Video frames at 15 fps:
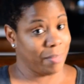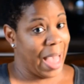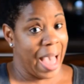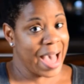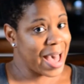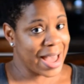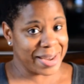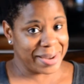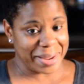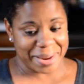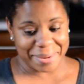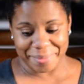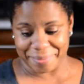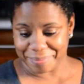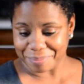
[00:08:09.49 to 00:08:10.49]
I
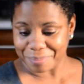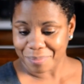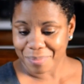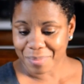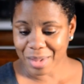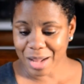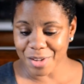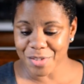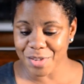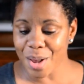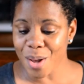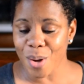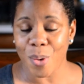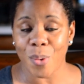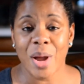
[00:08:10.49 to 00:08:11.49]
didn't.
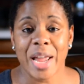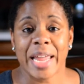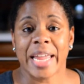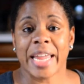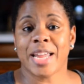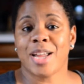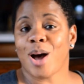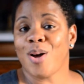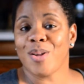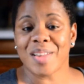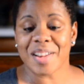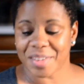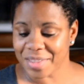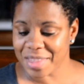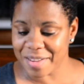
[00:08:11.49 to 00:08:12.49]
So he goes
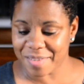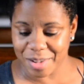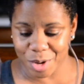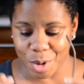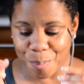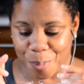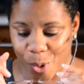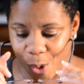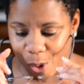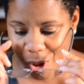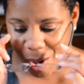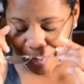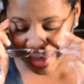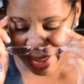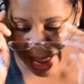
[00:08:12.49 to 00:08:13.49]
into this little
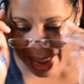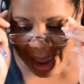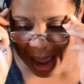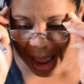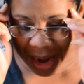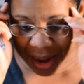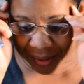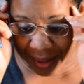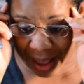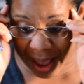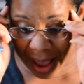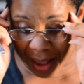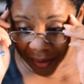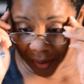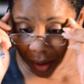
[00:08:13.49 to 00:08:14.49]
poem, and it
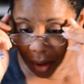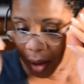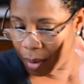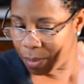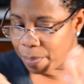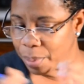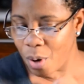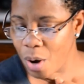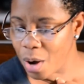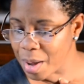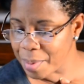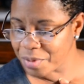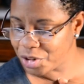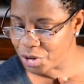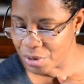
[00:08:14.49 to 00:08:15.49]
says,
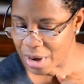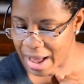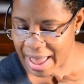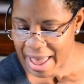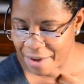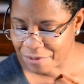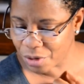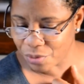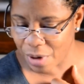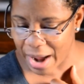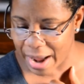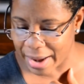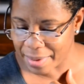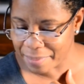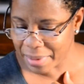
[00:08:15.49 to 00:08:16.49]
poems do not have to
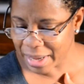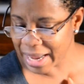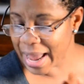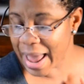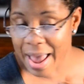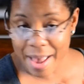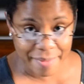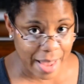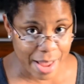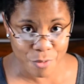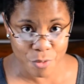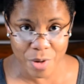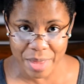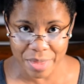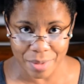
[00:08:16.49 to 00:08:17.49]
rhyme. It has a
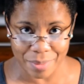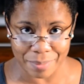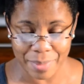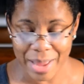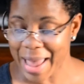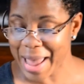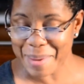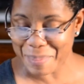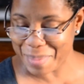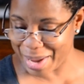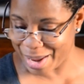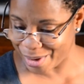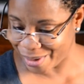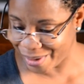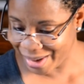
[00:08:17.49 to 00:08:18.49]
rhythm, a
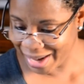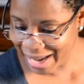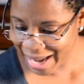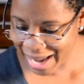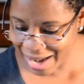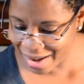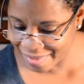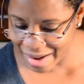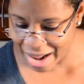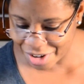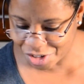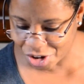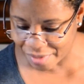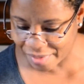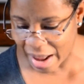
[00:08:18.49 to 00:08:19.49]
meter. It is not
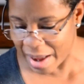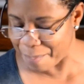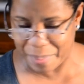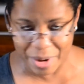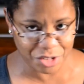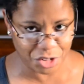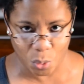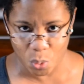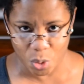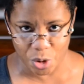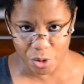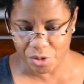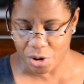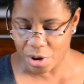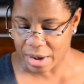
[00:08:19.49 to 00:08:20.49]
just a bunch of words
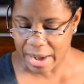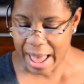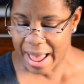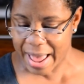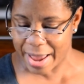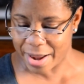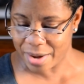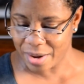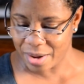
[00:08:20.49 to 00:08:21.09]
on a line.